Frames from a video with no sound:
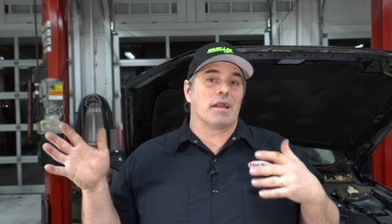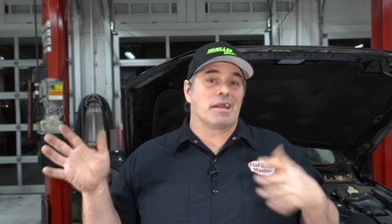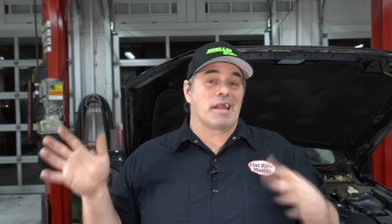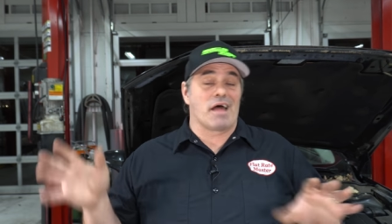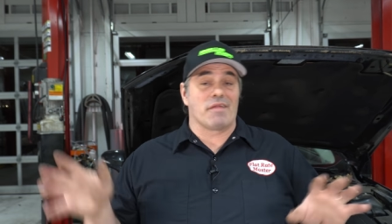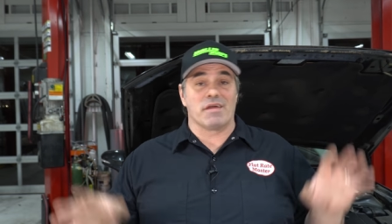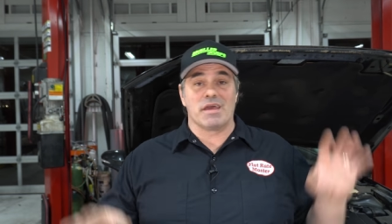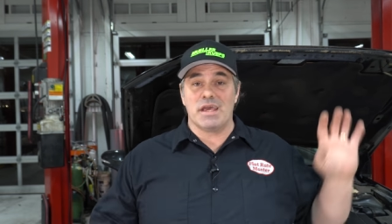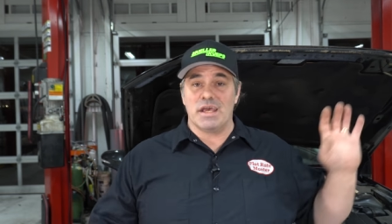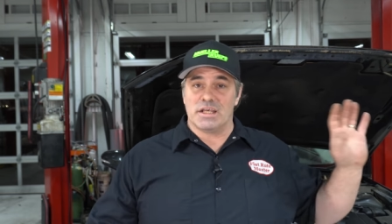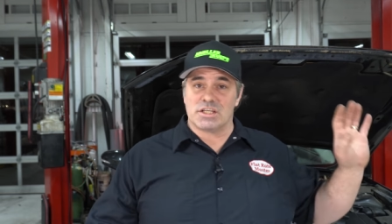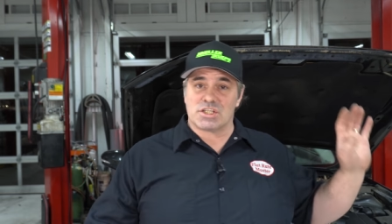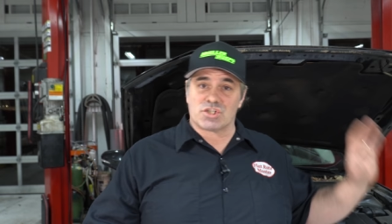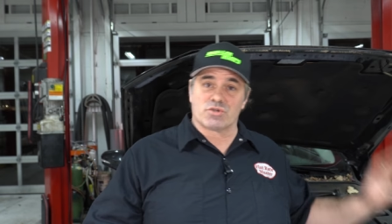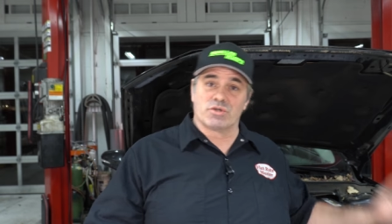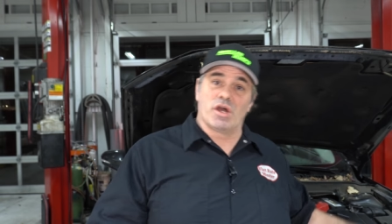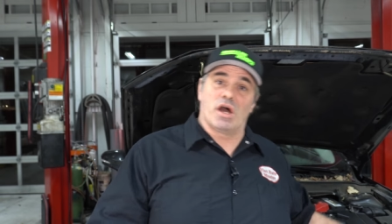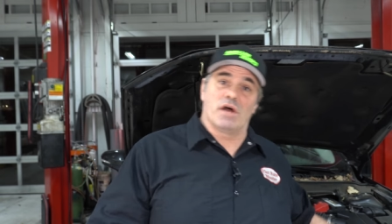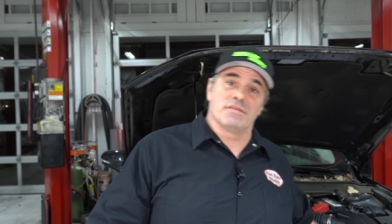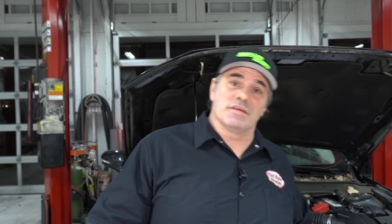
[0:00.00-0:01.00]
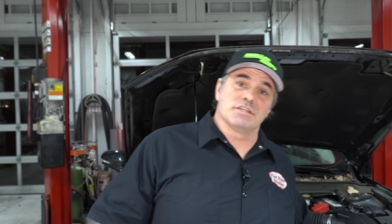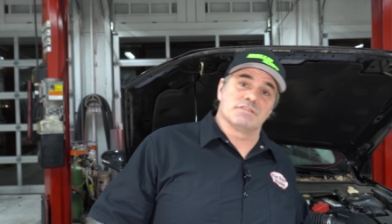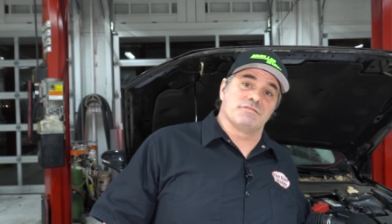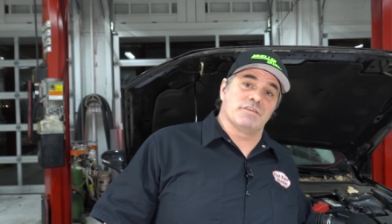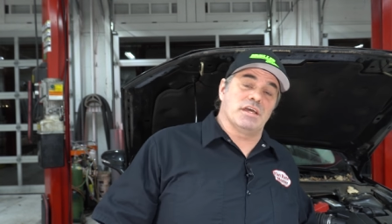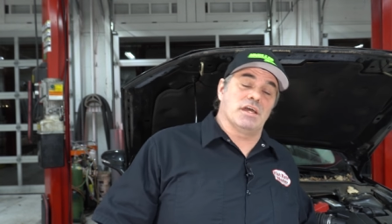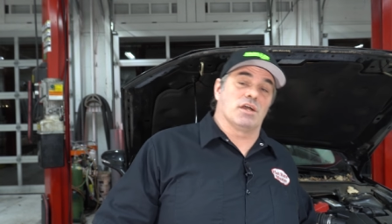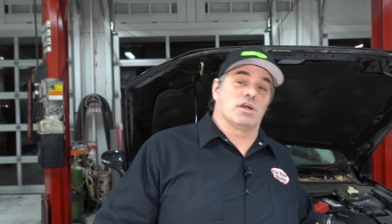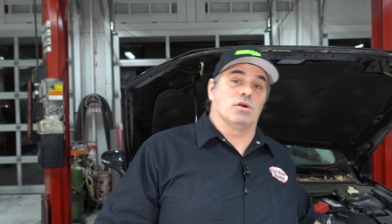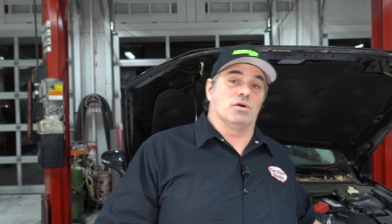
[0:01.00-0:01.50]
Now the history on this
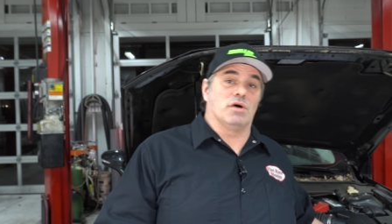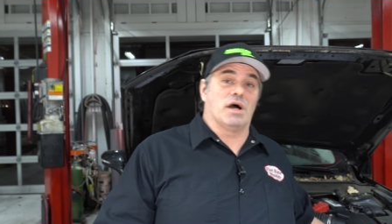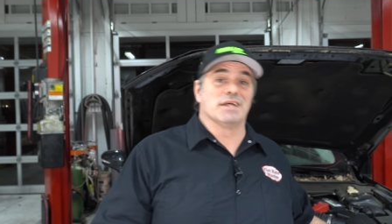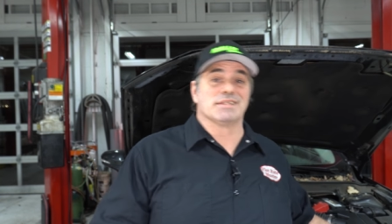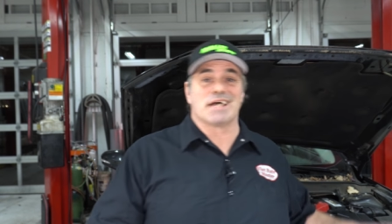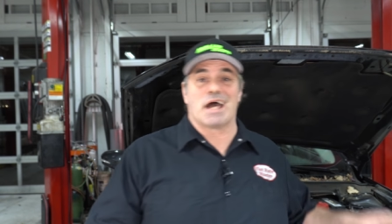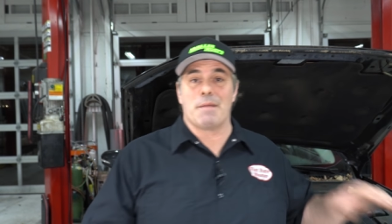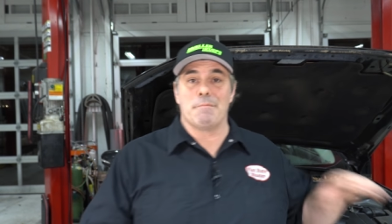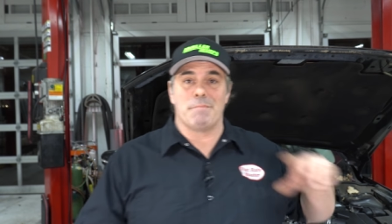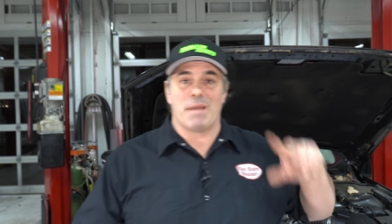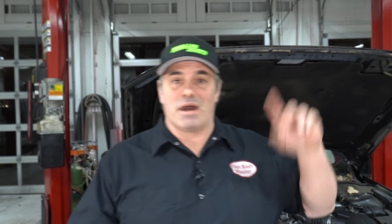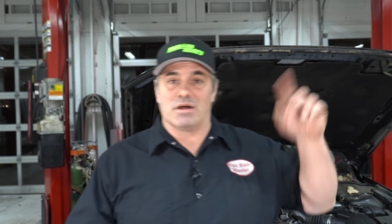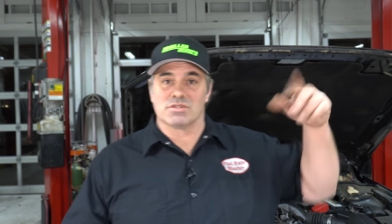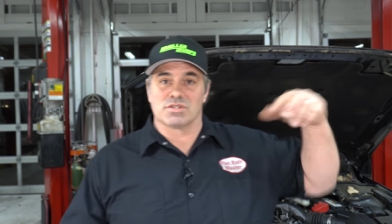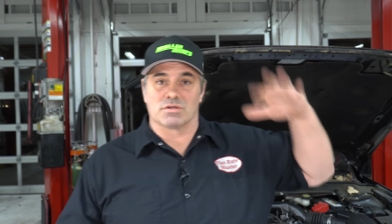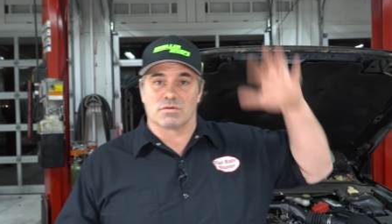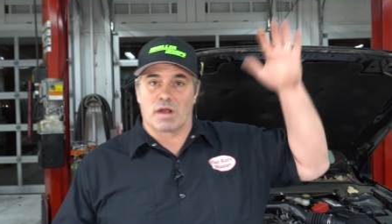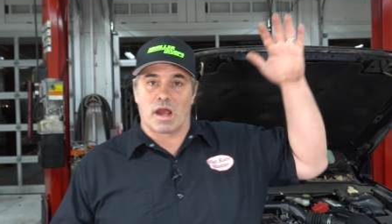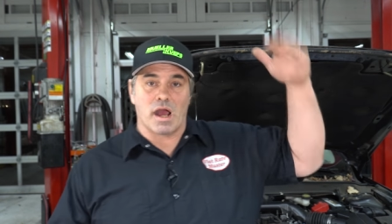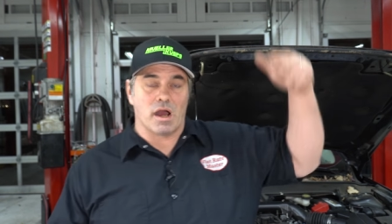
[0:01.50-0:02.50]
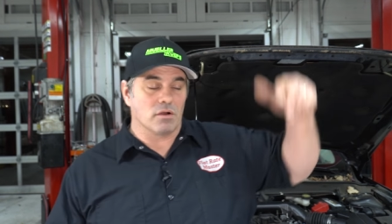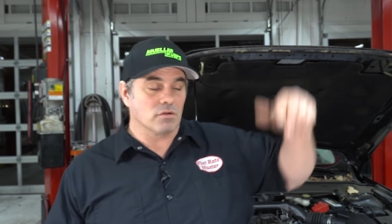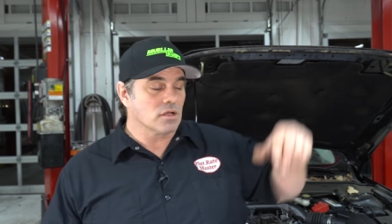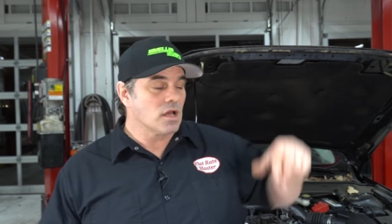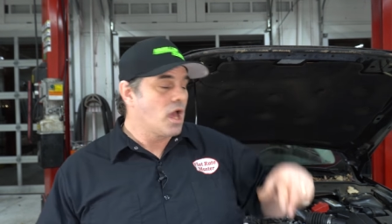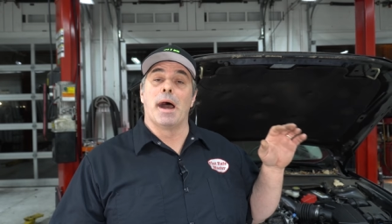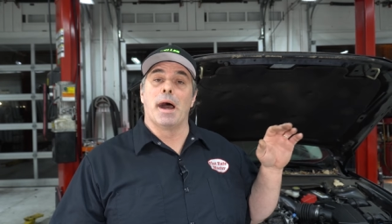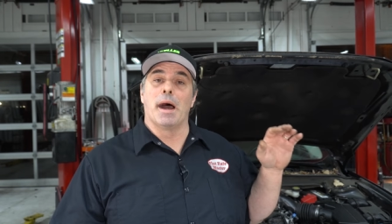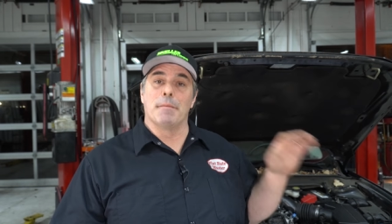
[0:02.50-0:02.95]
vehicle, as I bounce around,